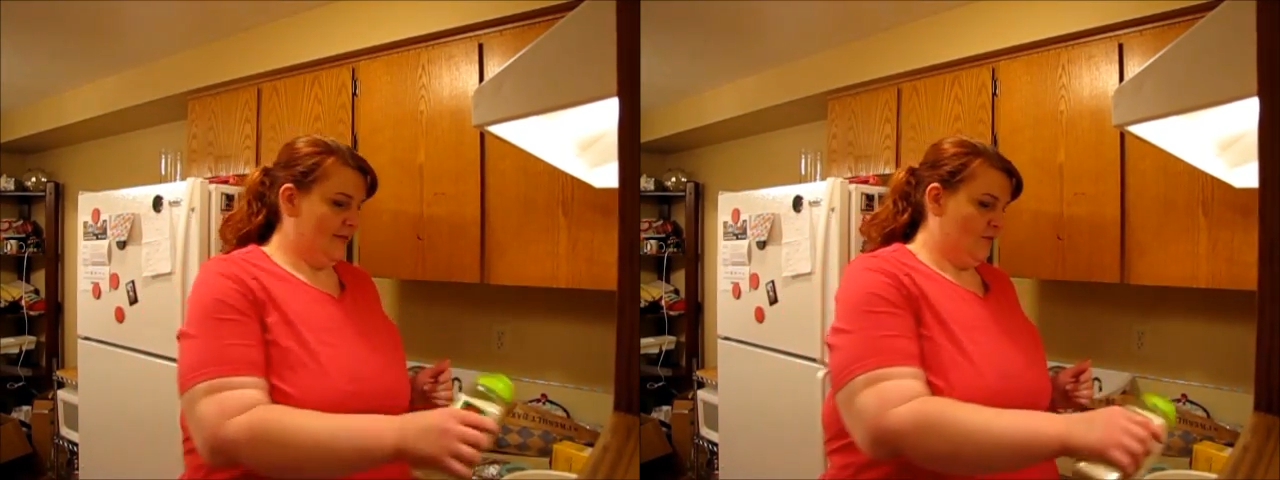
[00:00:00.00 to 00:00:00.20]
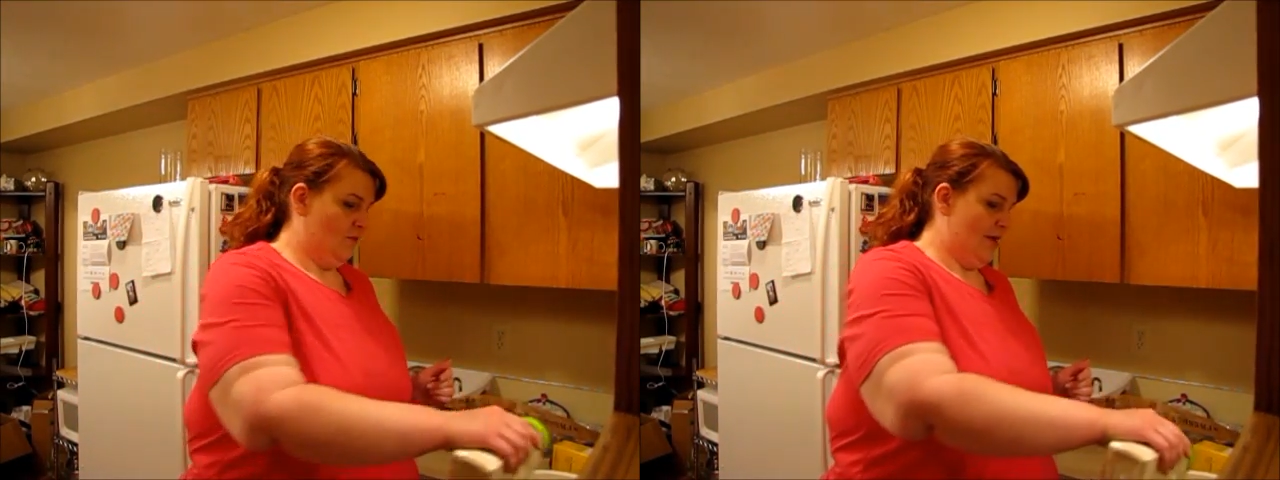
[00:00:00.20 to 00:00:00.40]

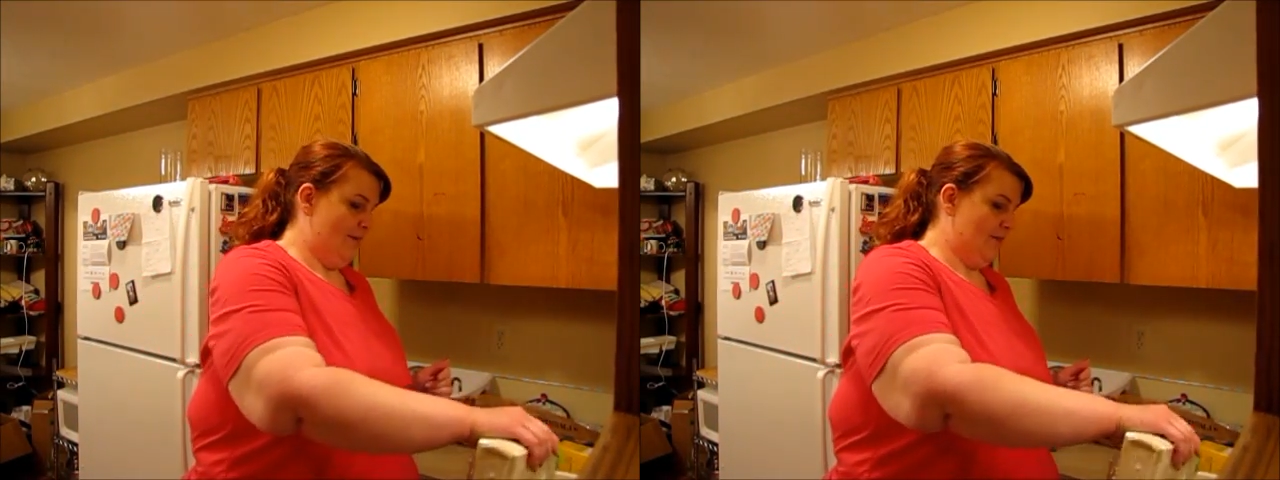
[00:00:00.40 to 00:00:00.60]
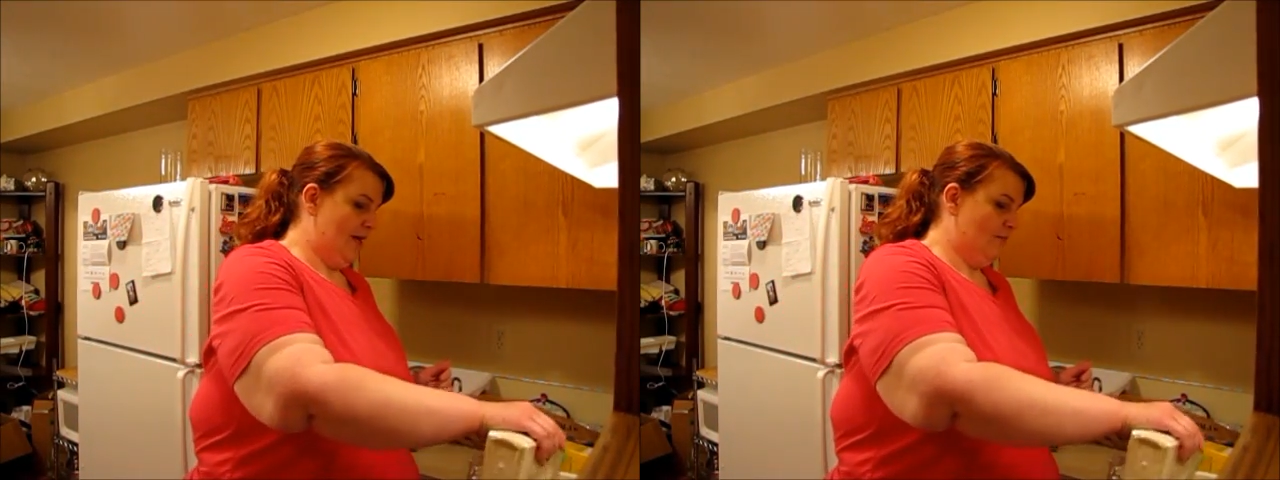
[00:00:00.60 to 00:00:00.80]
so
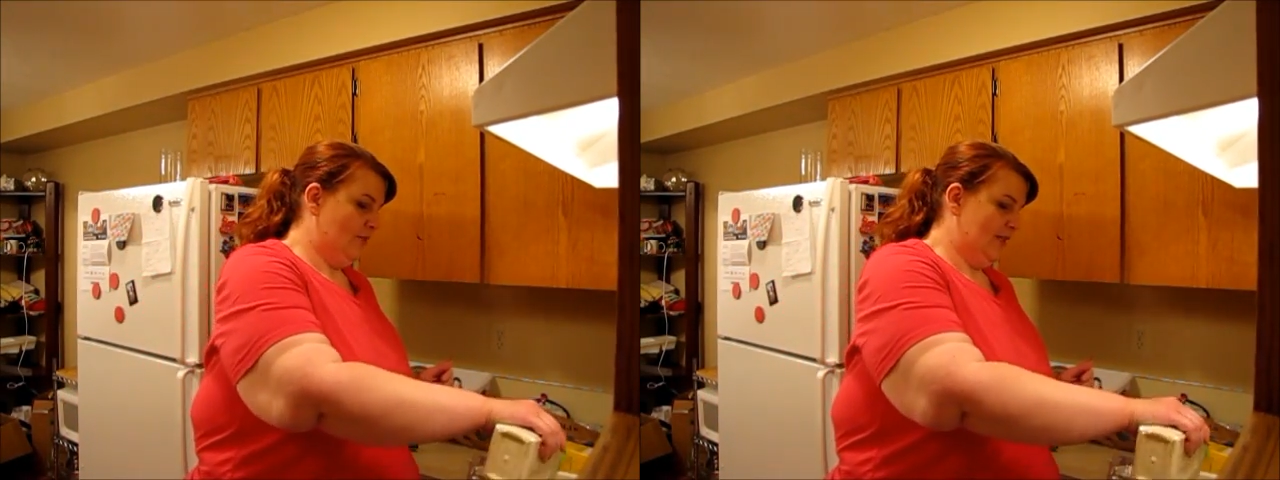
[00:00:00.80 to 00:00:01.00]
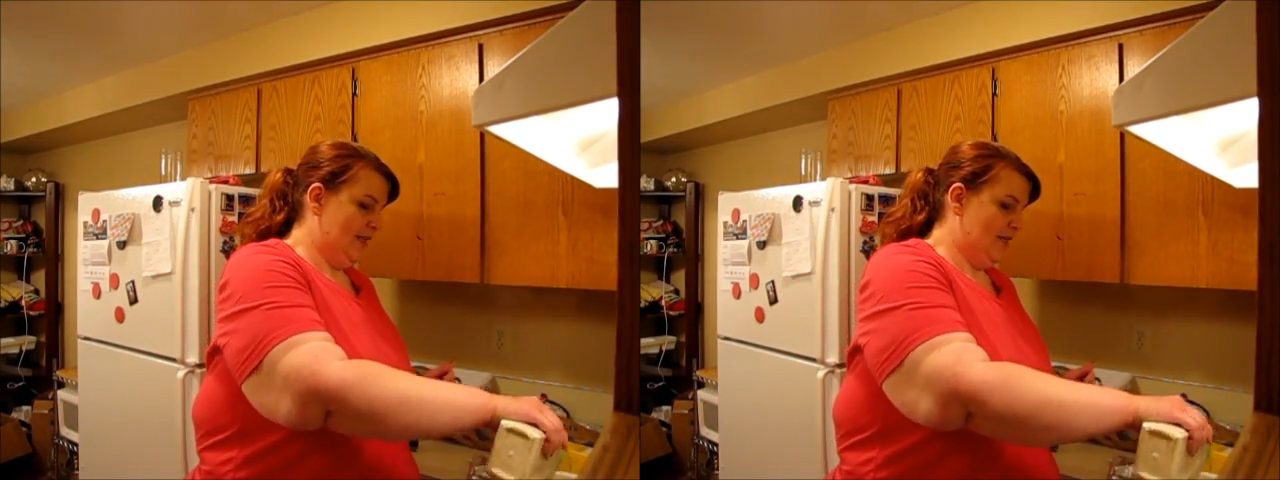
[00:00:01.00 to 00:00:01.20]
I'm not
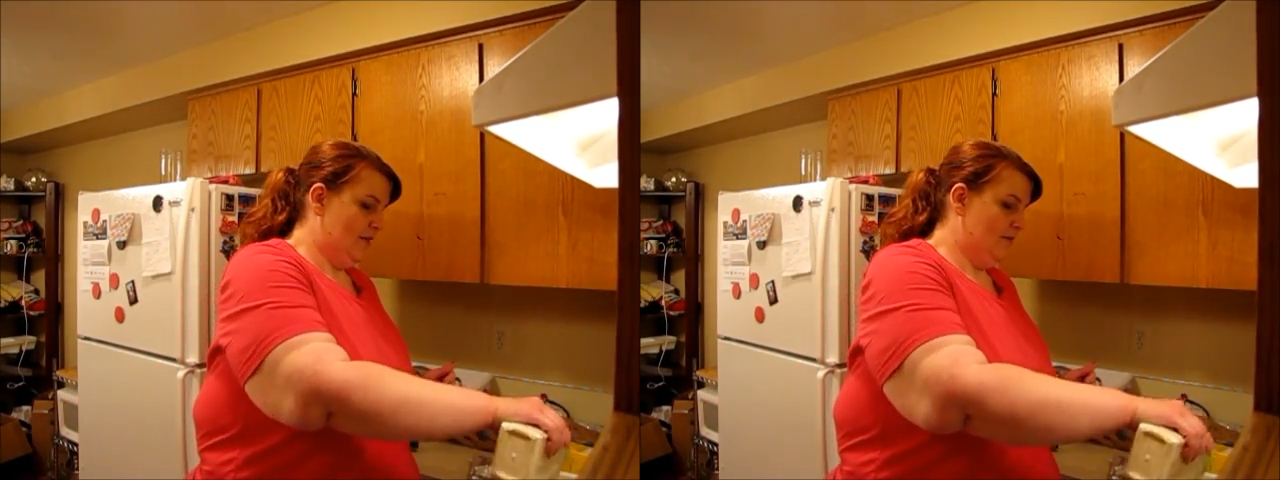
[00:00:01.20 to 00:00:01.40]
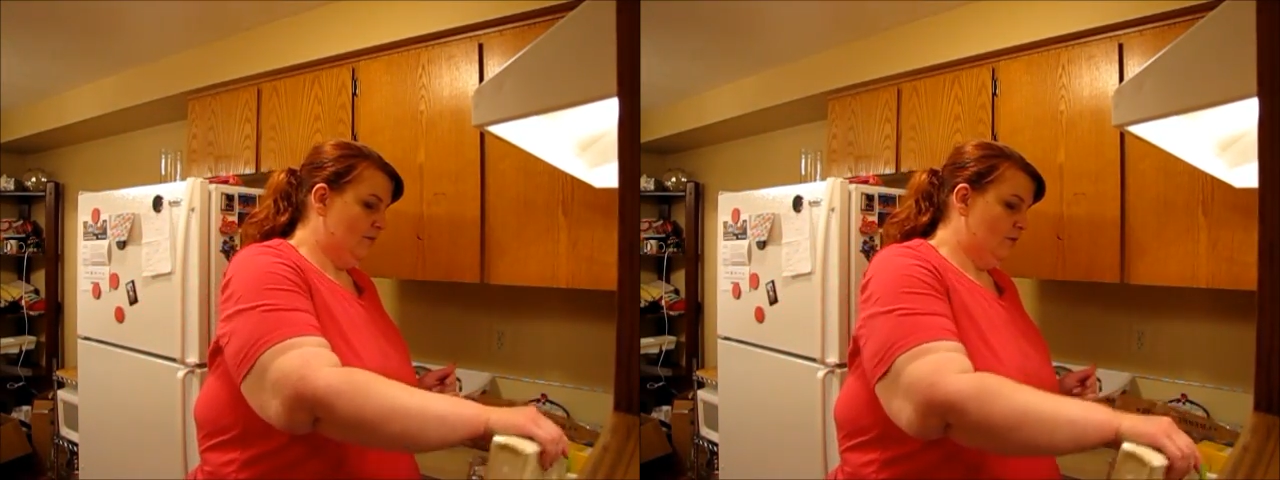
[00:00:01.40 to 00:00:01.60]
really
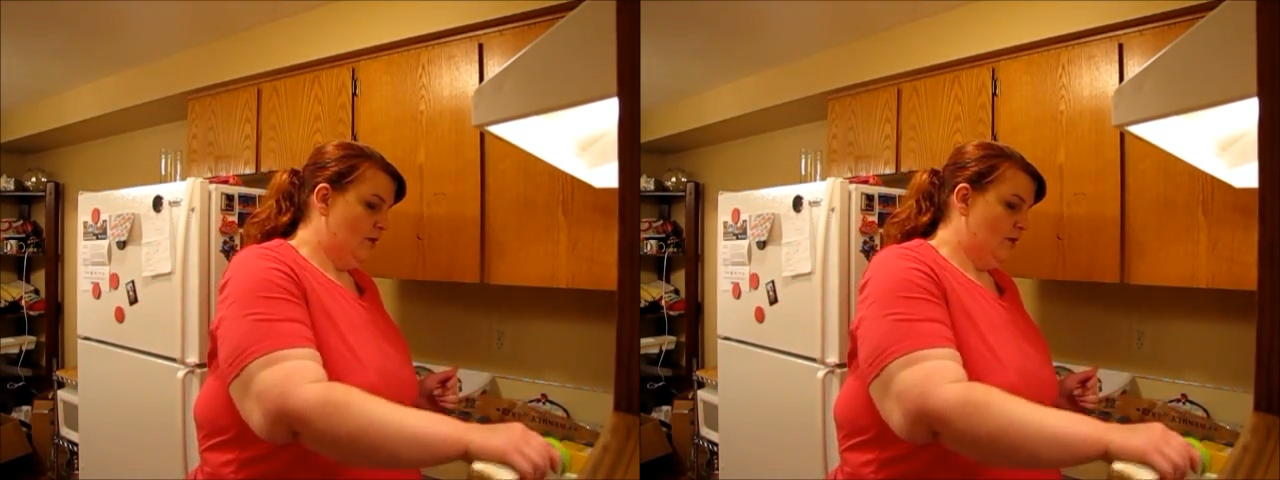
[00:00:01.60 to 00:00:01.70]
gonna